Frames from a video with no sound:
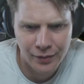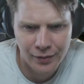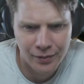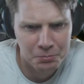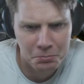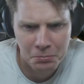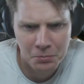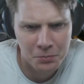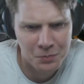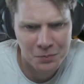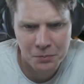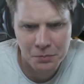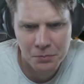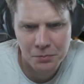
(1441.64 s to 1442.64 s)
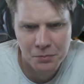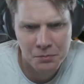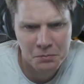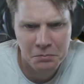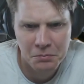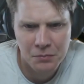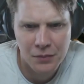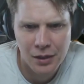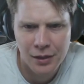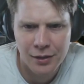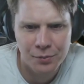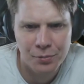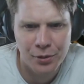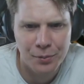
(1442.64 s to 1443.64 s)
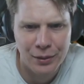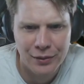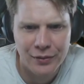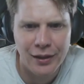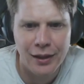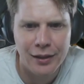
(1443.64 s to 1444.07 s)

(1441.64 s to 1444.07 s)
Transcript: it's pretty much done.